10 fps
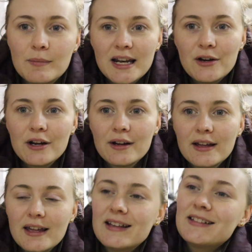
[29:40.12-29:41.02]
Better?
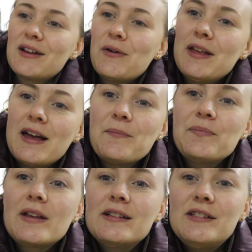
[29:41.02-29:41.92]
So, yeah.
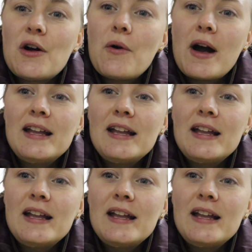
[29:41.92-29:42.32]
So,